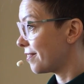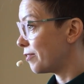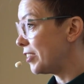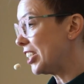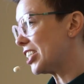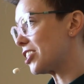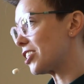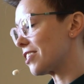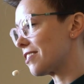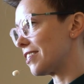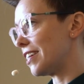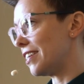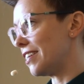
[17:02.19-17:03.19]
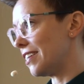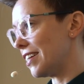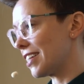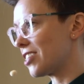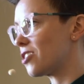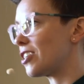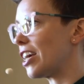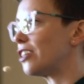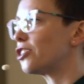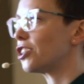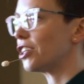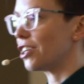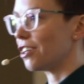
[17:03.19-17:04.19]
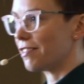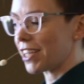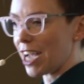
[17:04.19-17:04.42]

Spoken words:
Really just an extension of the